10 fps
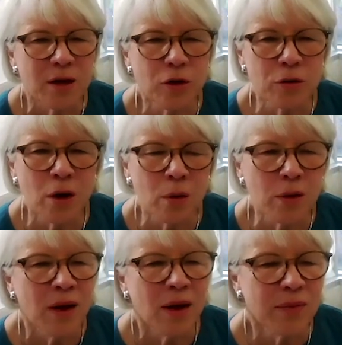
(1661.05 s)
you
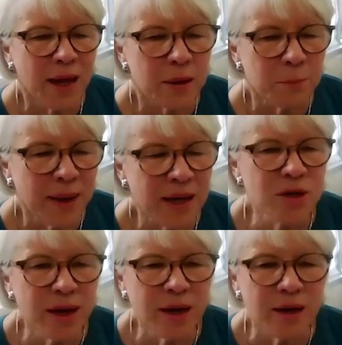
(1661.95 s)
know that
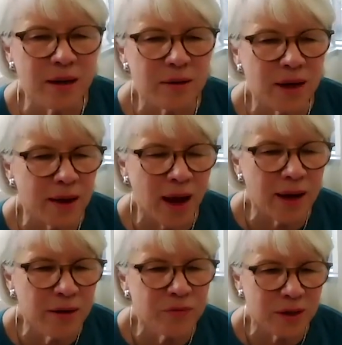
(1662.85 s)
maintaining, like
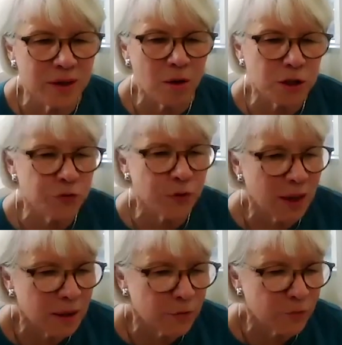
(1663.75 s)
I lived in Oxford,
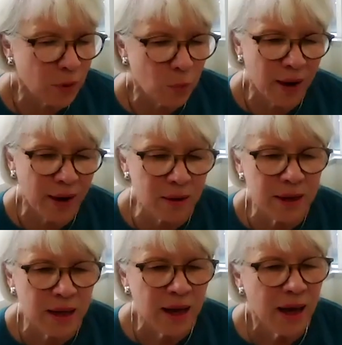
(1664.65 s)
England for a while,